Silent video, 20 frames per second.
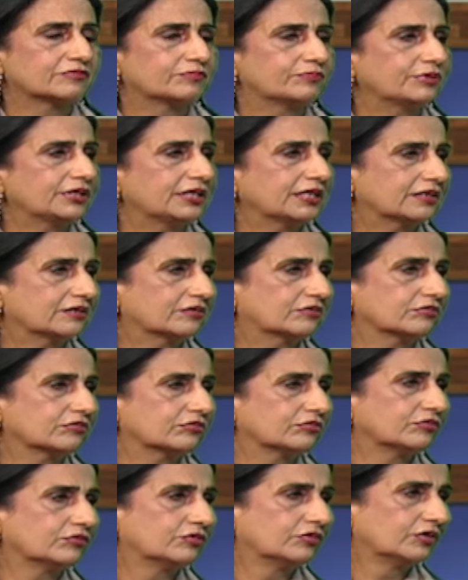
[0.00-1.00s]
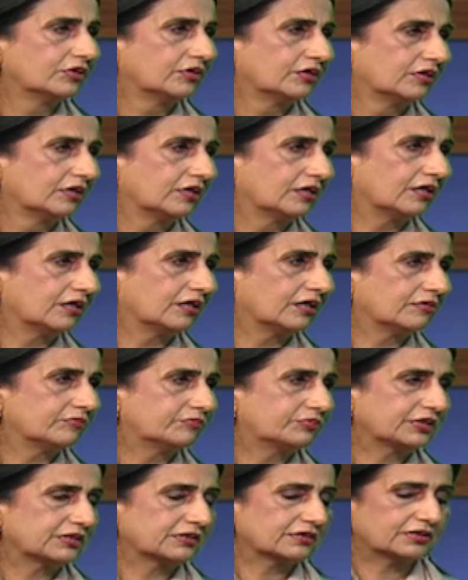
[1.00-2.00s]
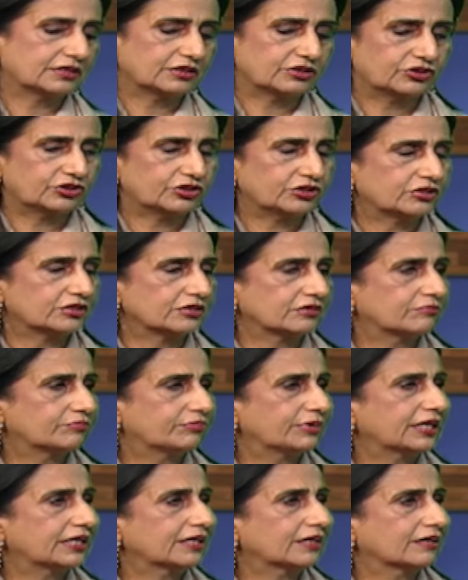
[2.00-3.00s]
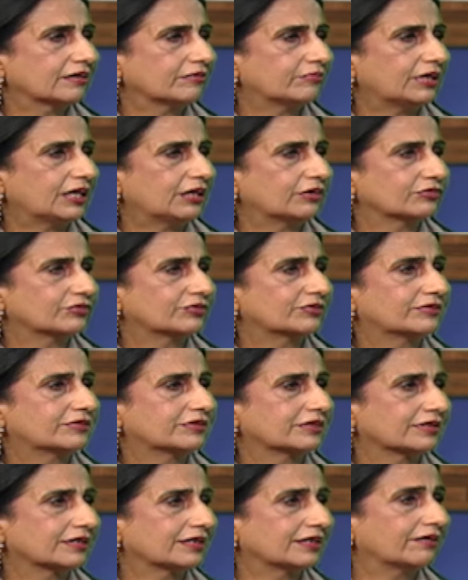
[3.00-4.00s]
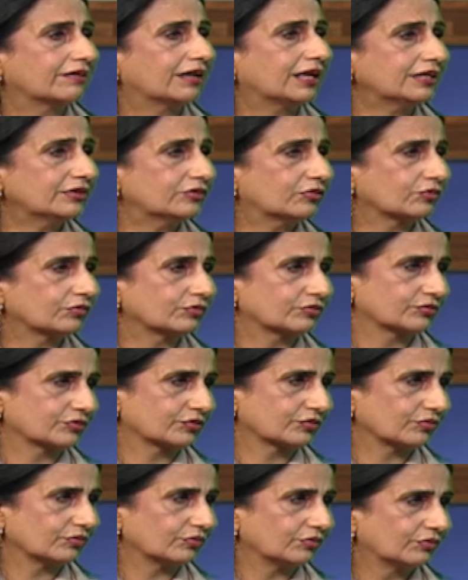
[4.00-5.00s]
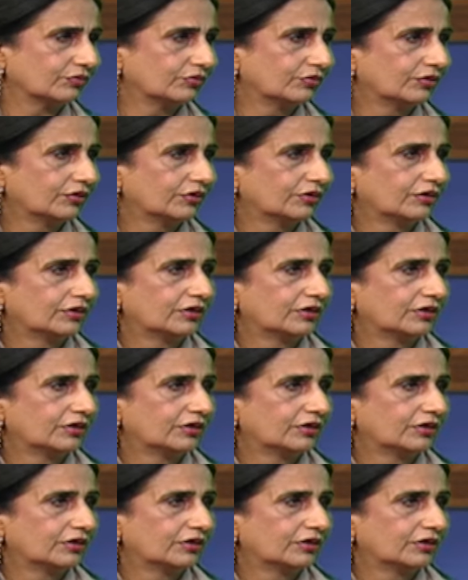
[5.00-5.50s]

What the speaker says: did speak to President Xi Jinping about Iran also,